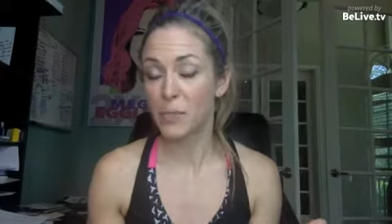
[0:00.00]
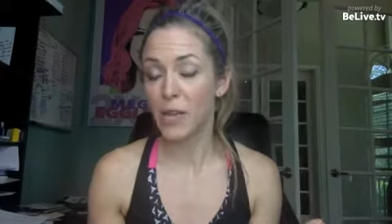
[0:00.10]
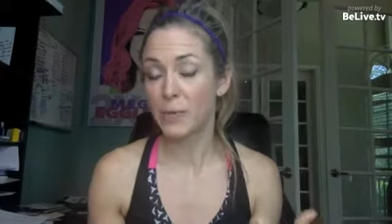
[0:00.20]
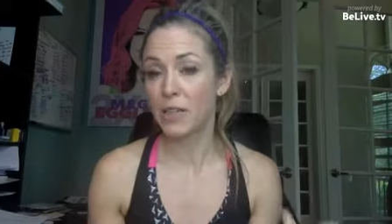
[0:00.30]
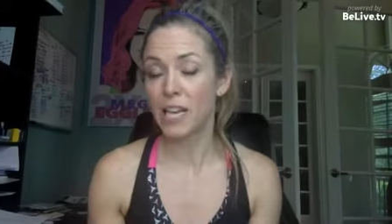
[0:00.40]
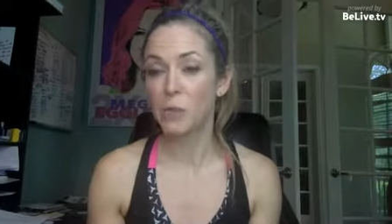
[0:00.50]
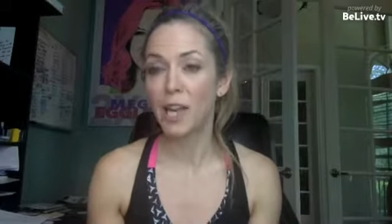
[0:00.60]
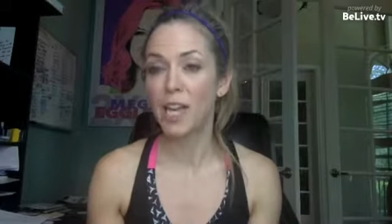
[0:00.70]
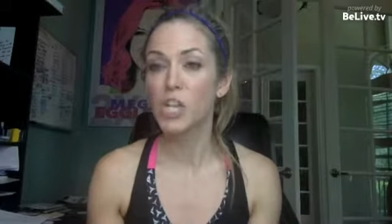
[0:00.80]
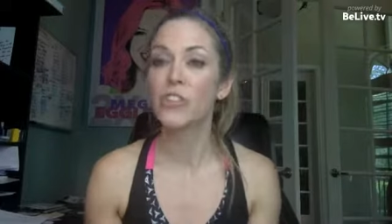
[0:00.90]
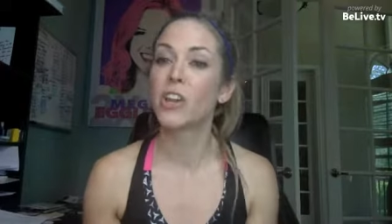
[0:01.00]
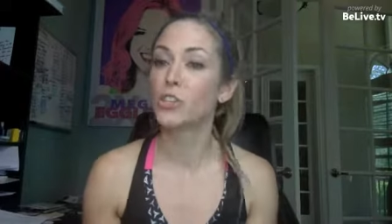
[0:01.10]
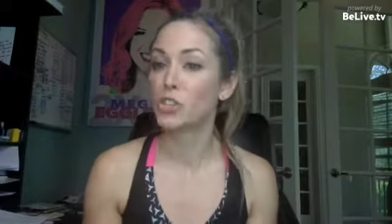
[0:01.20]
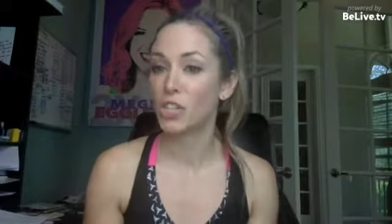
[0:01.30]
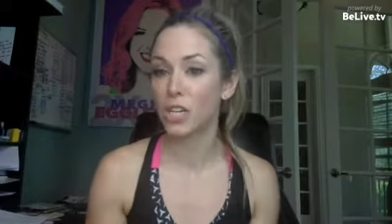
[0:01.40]
page, my like page, and then
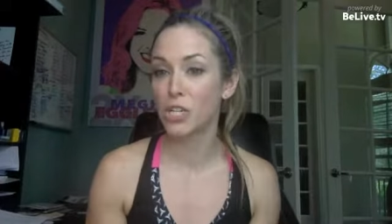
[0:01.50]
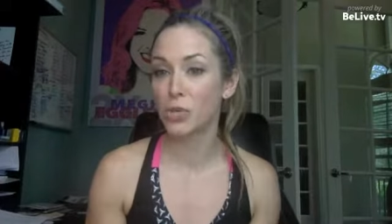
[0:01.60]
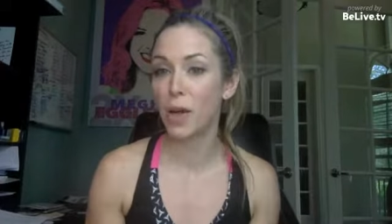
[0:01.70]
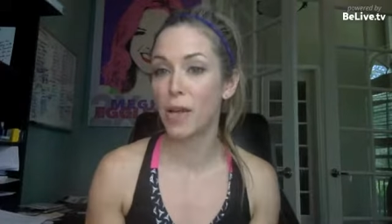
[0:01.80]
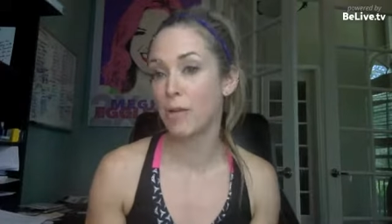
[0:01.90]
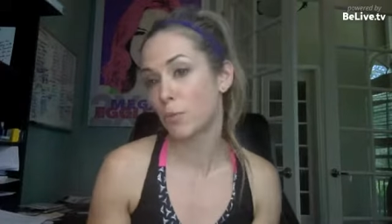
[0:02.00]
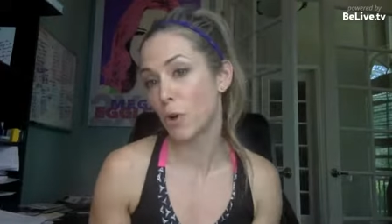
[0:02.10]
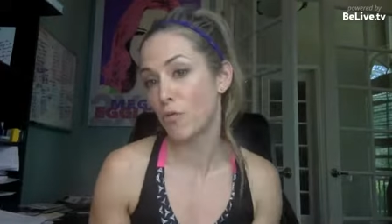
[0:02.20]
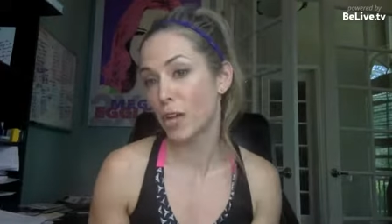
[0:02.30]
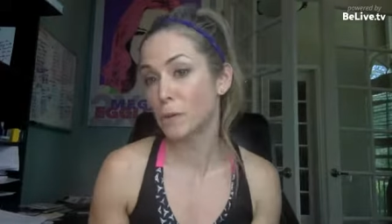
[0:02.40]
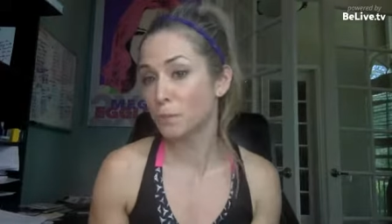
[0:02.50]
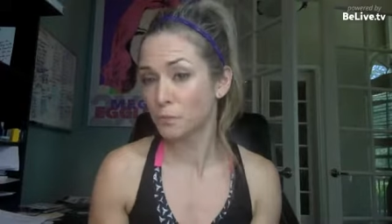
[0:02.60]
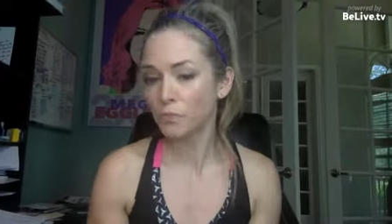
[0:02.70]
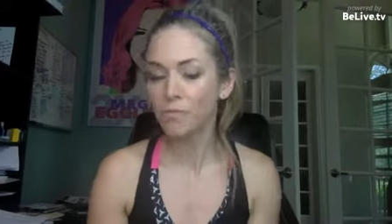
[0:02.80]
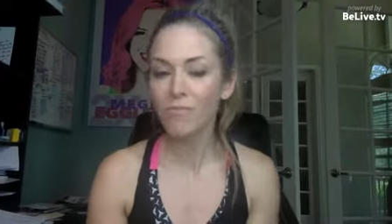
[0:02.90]
I'll share it to my profile
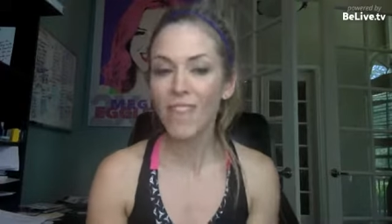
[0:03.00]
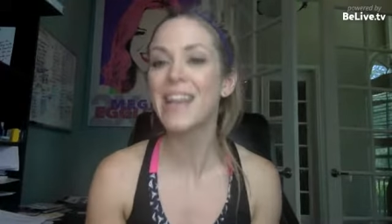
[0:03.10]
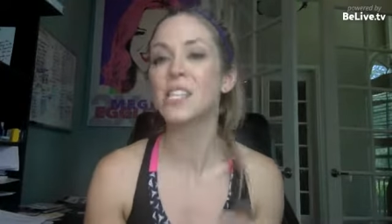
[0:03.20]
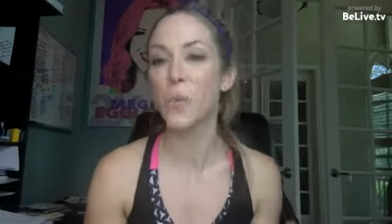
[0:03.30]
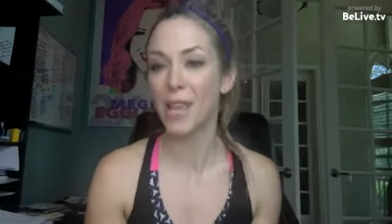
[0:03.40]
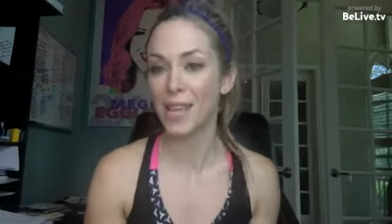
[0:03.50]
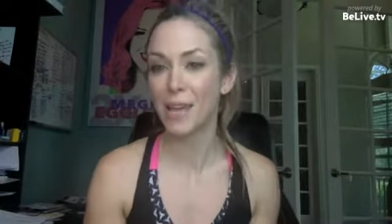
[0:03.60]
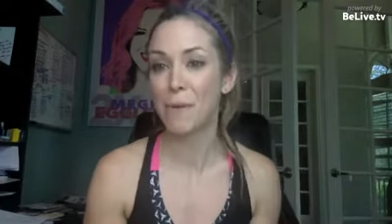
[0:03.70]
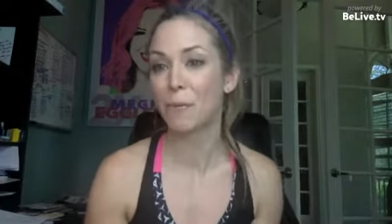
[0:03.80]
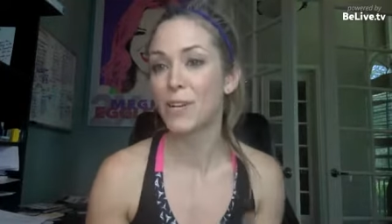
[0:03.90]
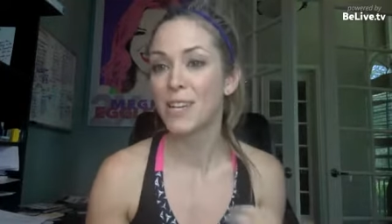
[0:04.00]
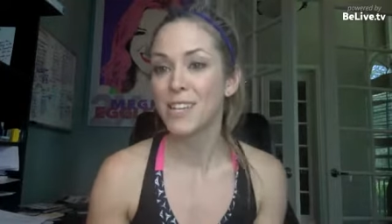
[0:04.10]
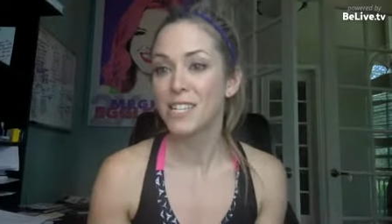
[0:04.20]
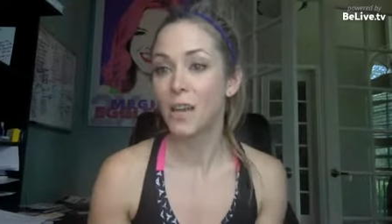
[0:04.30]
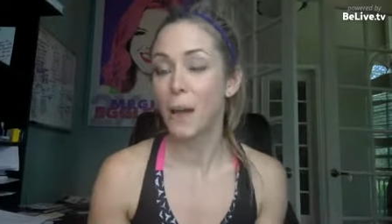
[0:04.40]
as a way to get people
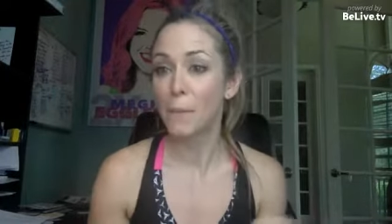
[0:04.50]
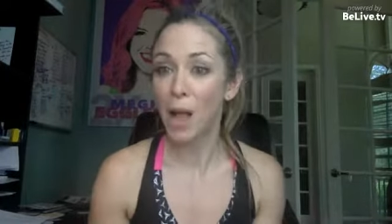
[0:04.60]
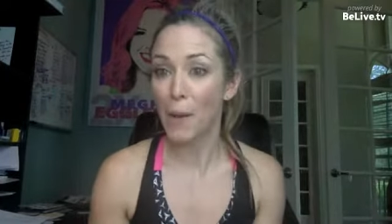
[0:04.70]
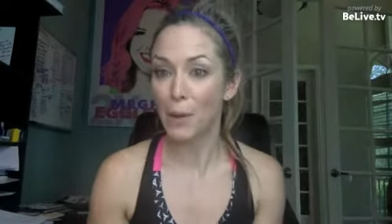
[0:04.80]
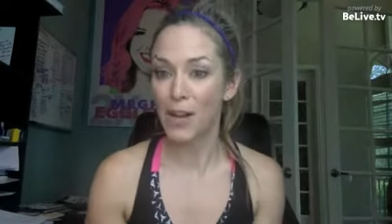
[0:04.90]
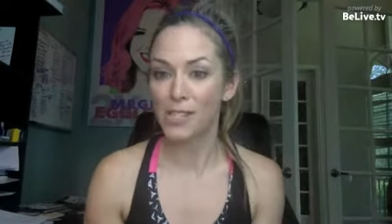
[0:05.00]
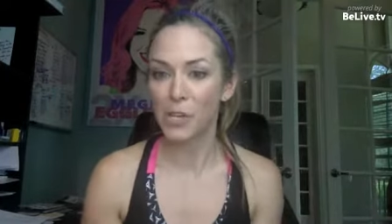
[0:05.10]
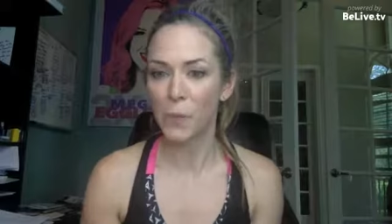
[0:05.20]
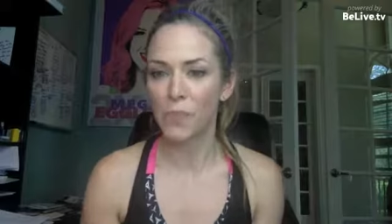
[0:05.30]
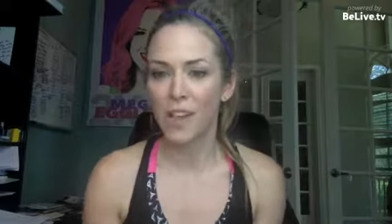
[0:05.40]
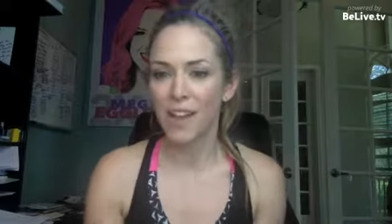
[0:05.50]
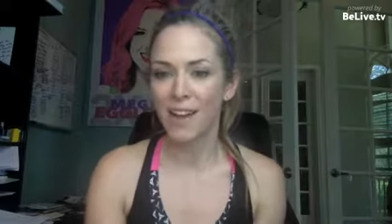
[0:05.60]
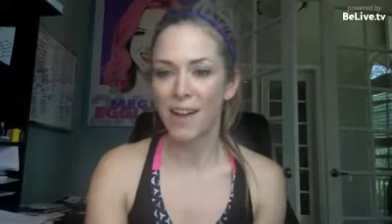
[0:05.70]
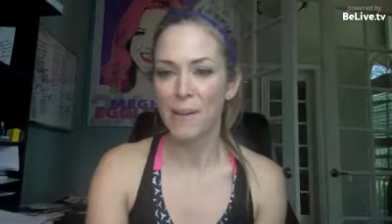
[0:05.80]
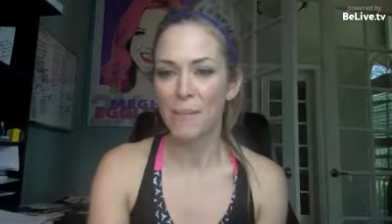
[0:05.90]
to um, hop on. So
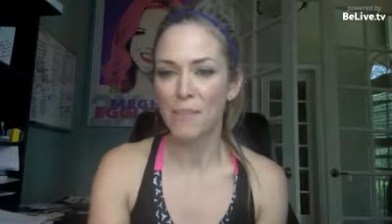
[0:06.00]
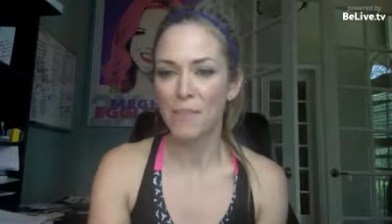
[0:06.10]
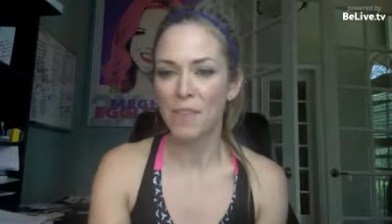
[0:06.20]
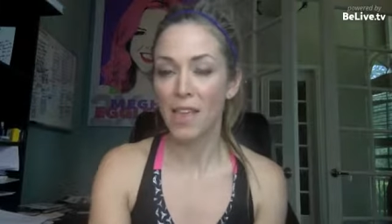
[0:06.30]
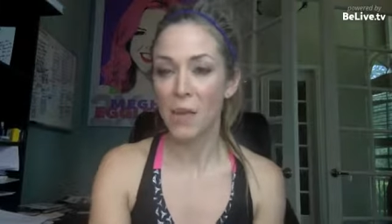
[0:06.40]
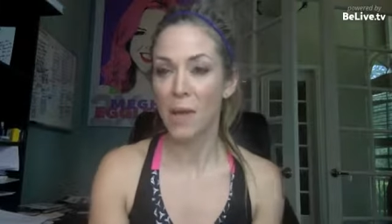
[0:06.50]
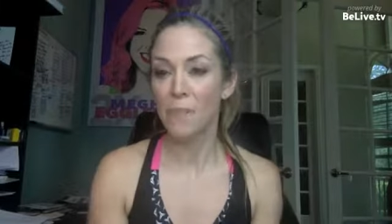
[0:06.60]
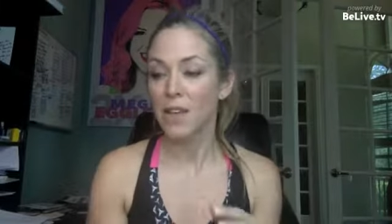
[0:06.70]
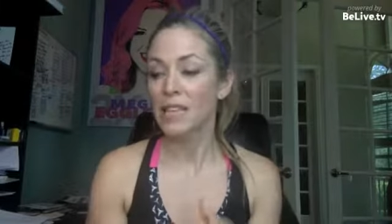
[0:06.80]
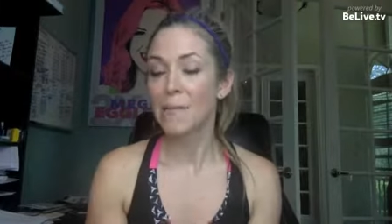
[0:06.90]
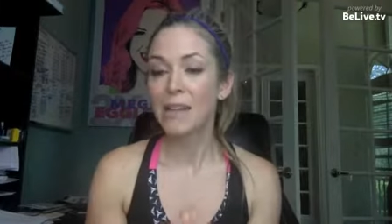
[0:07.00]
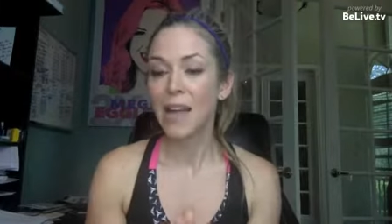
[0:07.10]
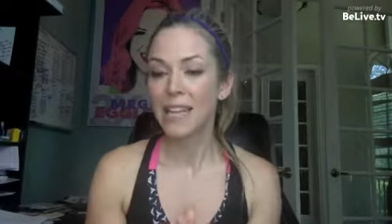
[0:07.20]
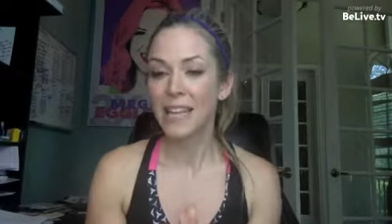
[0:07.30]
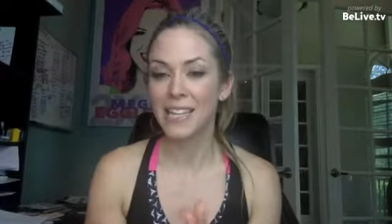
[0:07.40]
um, anyway, let me
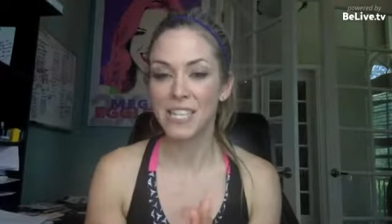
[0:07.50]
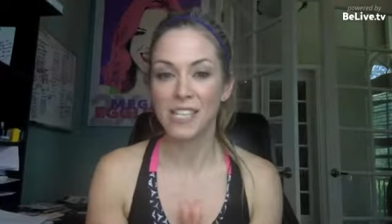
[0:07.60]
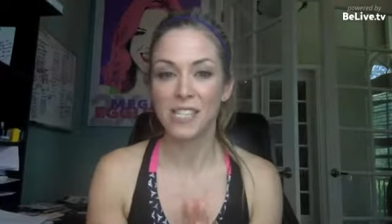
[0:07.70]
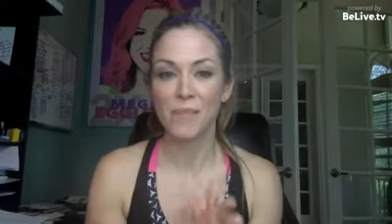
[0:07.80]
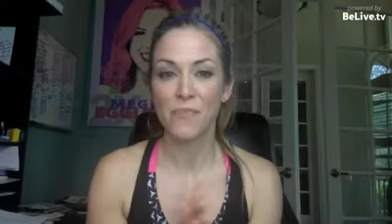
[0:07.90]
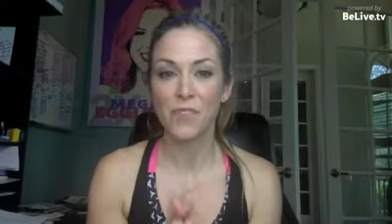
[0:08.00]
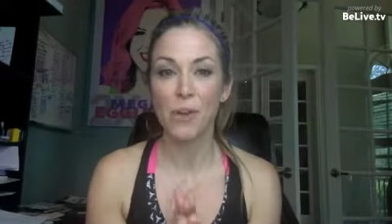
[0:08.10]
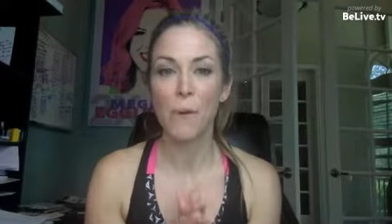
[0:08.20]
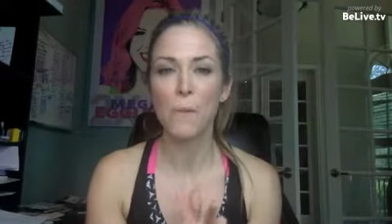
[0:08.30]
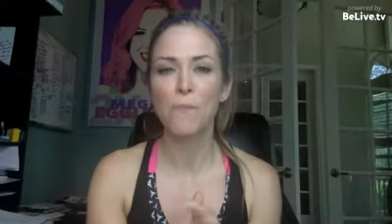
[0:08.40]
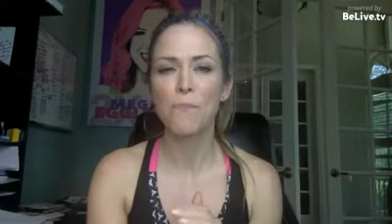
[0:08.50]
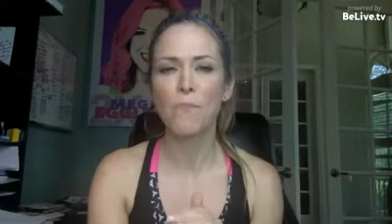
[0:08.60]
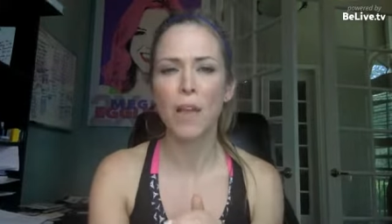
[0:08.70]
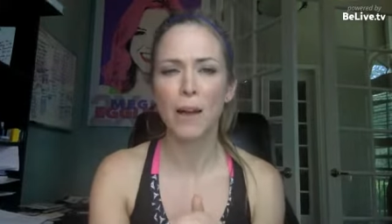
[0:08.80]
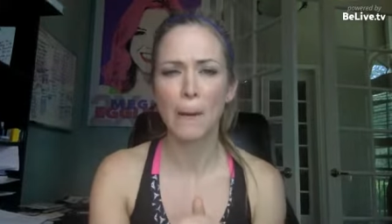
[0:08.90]
kind of get into this. So
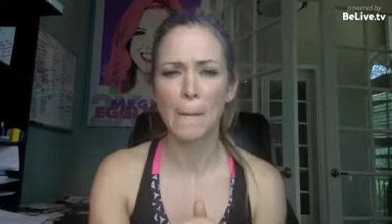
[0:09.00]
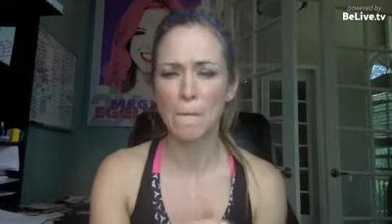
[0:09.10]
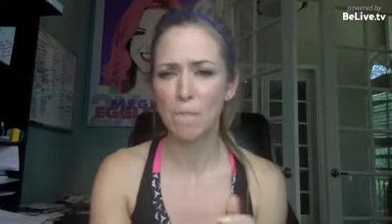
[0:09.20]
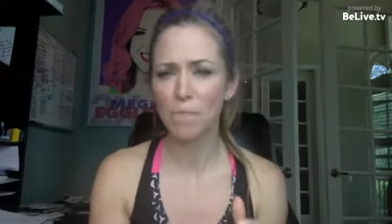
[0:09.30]
um,